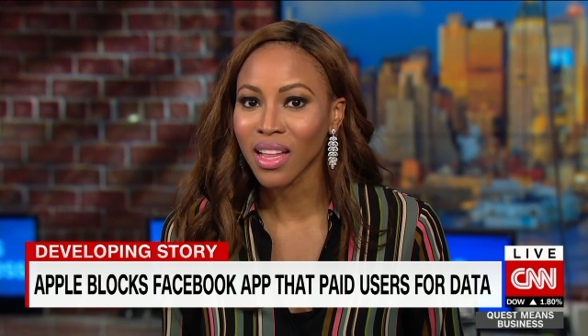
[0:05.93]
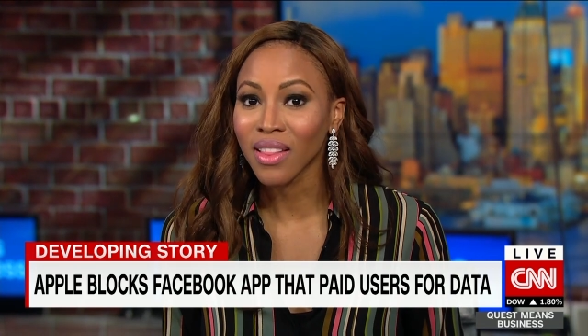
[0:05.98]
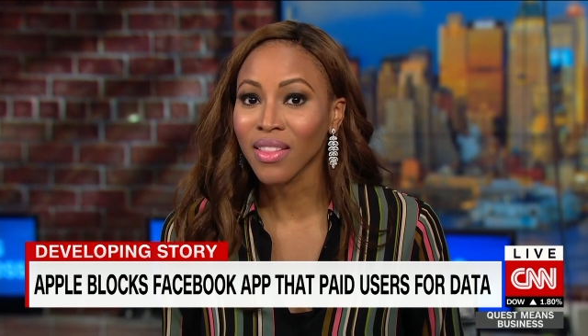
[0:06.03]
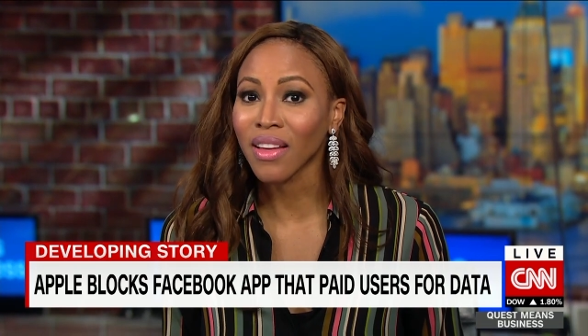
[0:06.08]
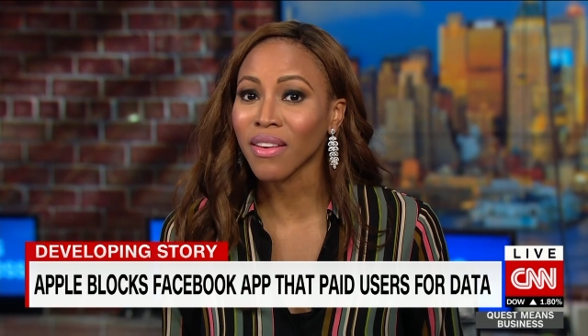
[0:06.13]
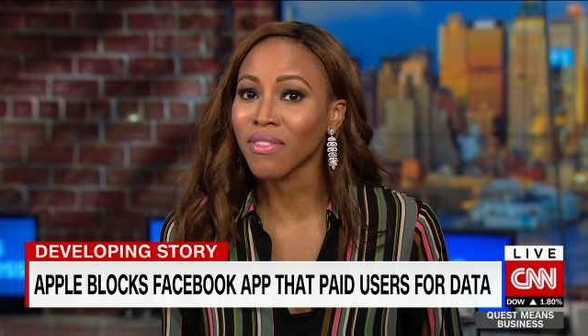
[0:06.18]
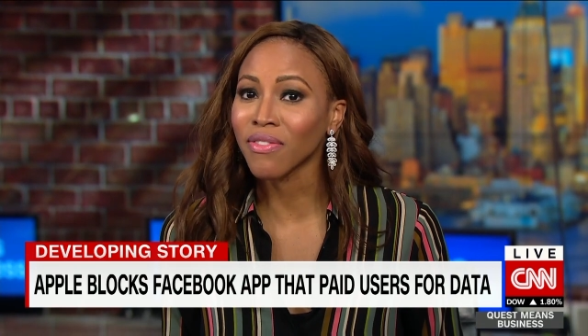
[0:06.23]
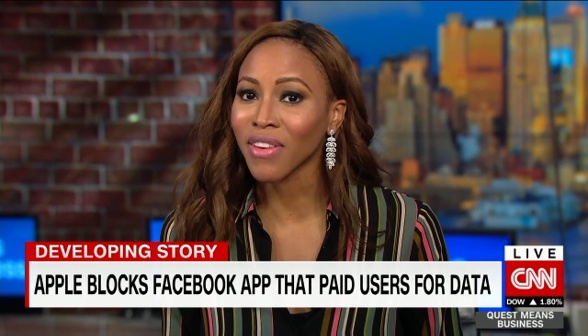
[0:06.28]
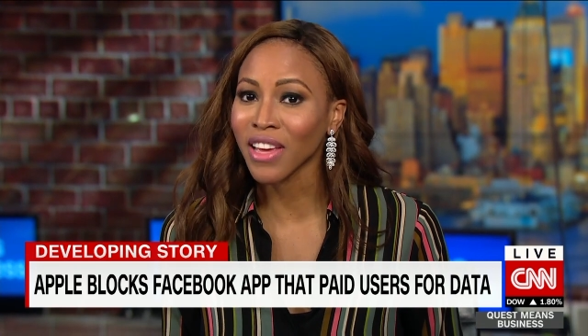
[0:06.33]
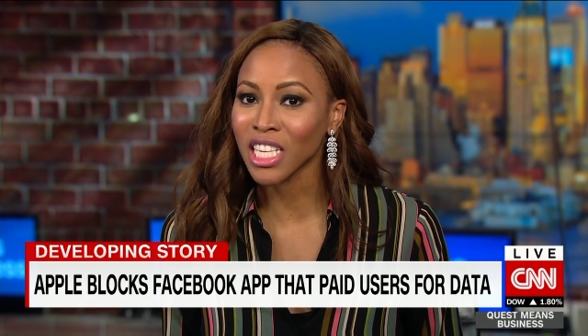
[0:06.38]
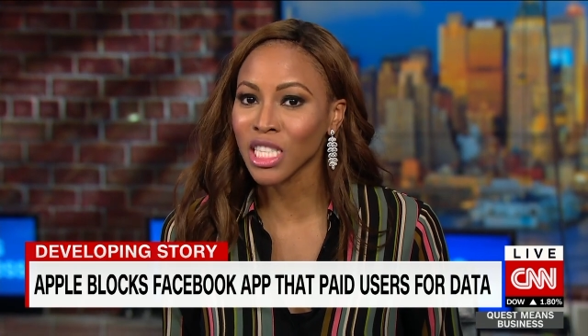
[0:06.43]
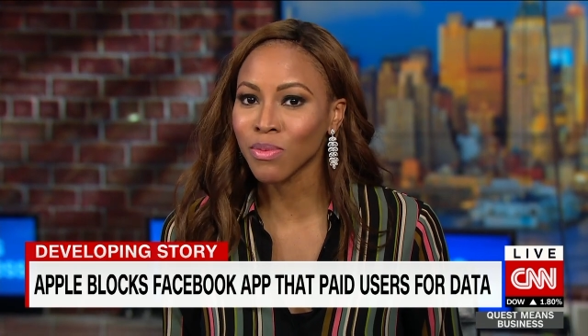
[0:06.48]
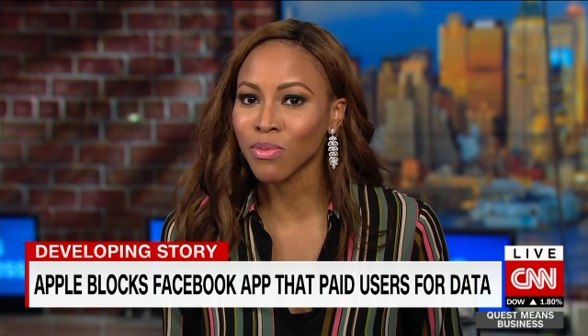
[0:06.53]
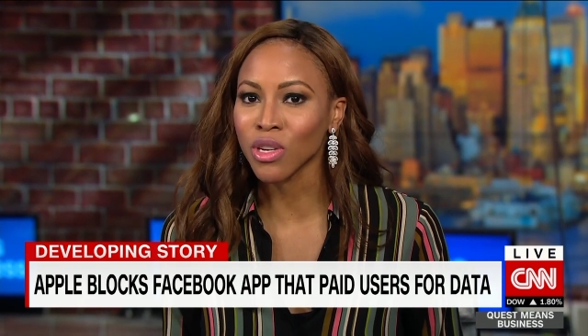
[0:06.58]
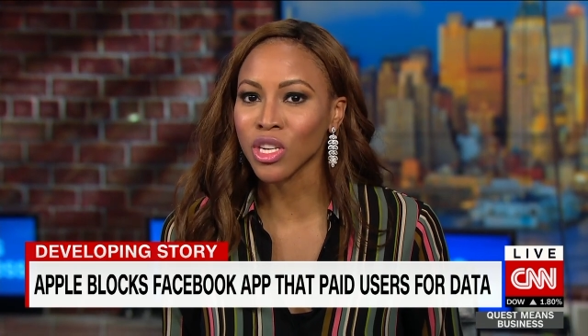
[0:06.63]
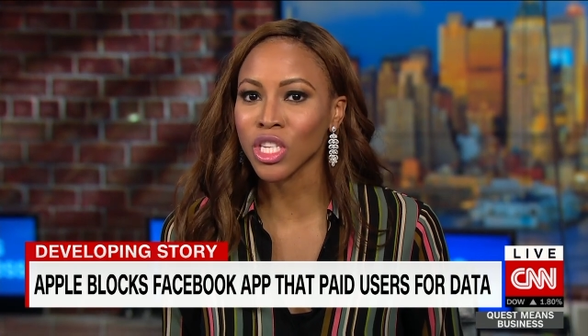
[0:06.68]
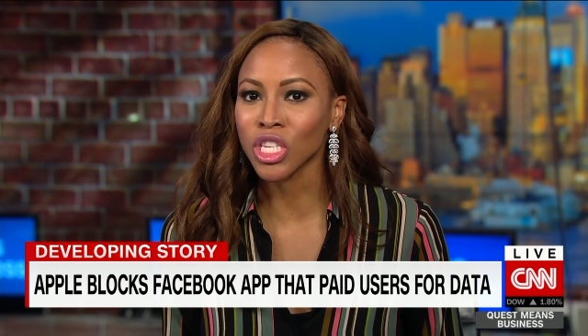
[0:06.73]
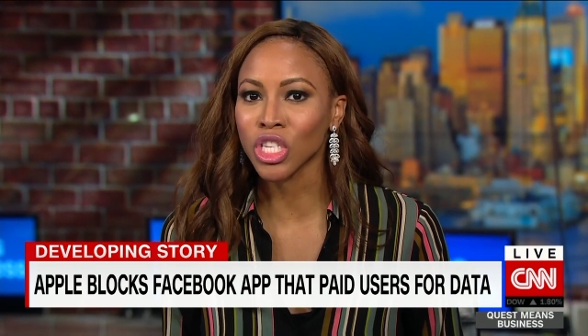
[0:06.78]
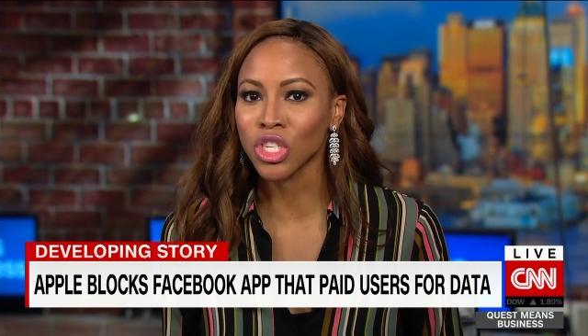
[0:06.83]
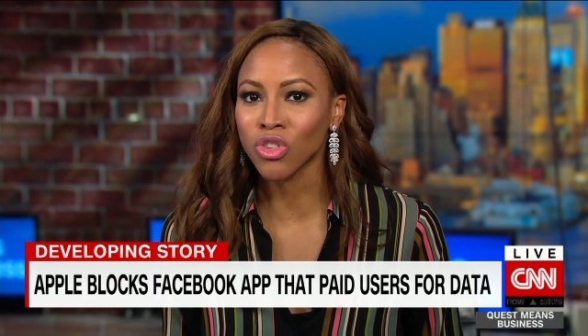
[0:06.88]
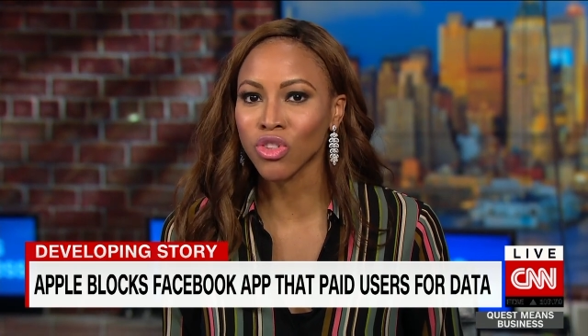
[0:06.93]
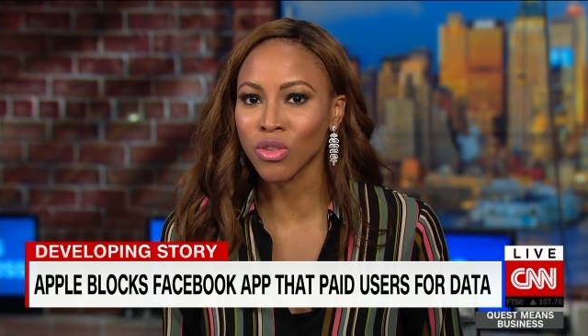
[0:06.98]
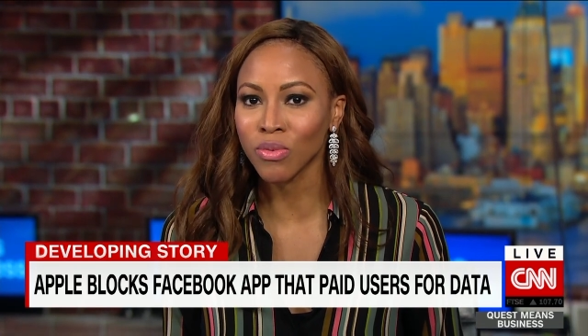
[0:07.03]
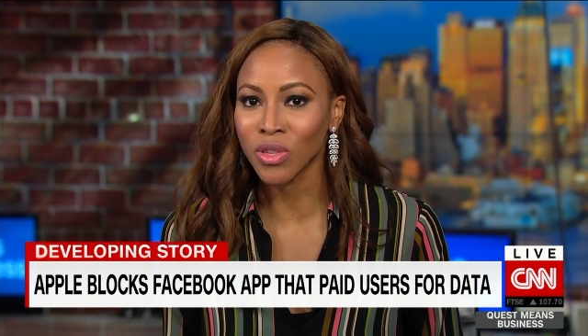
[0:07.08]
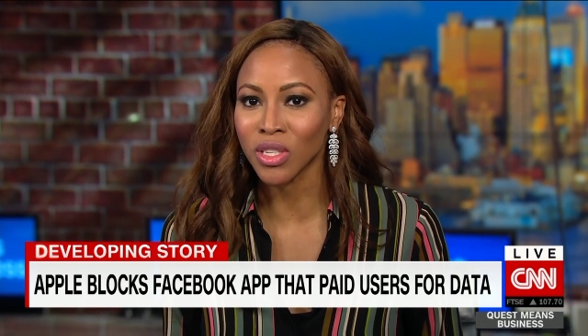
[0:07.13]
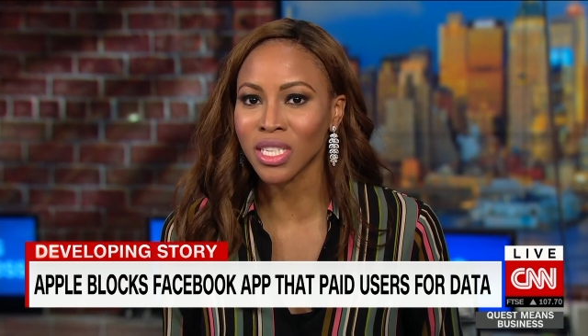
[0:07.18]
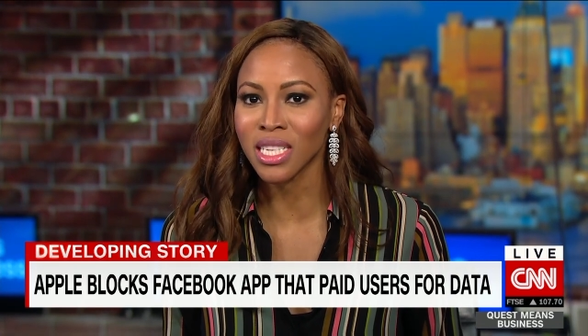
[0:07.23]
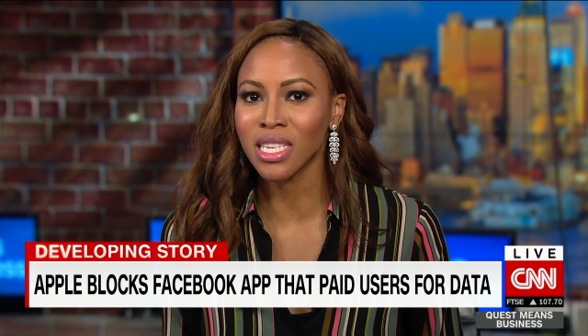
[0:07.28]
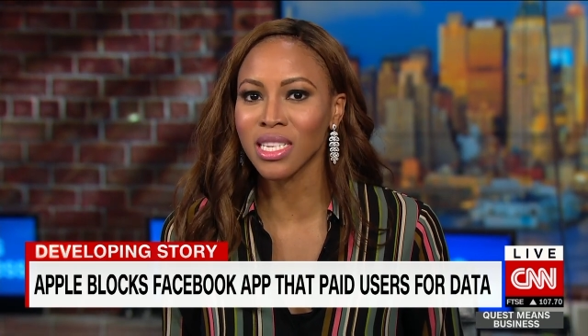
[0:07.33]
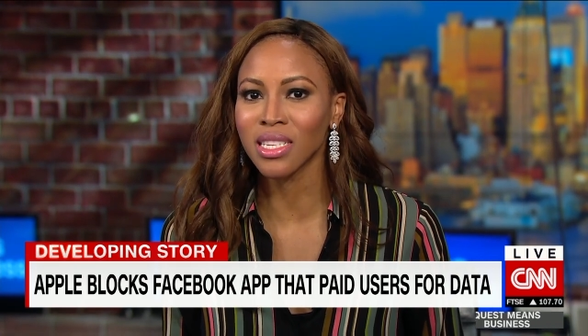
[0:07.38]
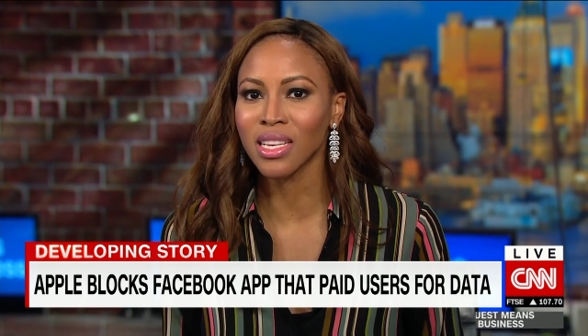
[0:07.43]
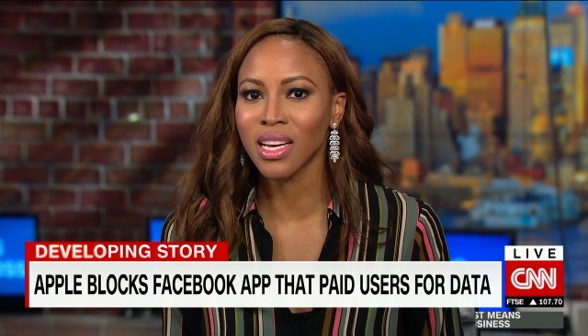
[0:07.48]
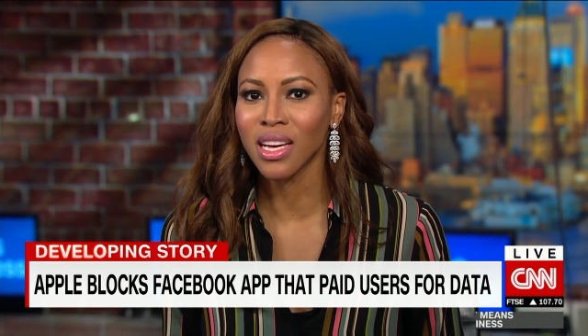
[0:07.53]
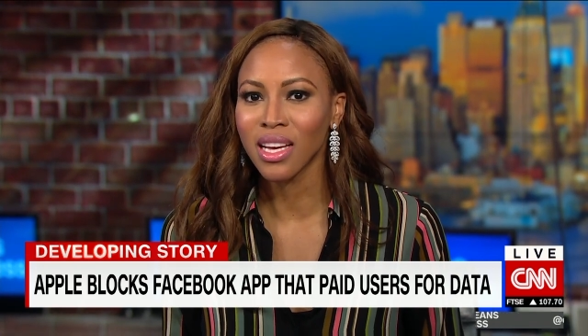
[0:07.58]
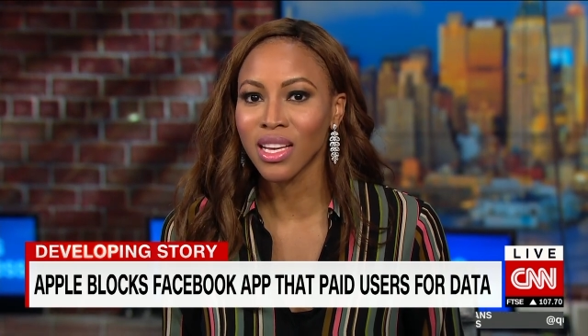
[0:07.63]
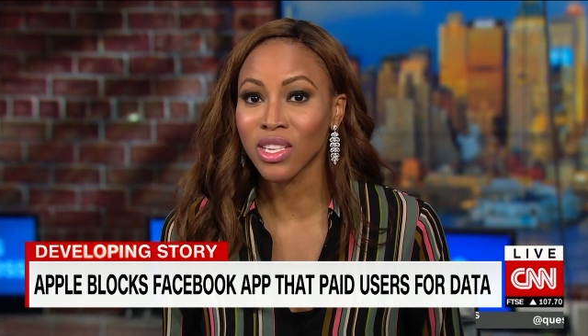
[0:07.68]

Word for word: that Facebook distributed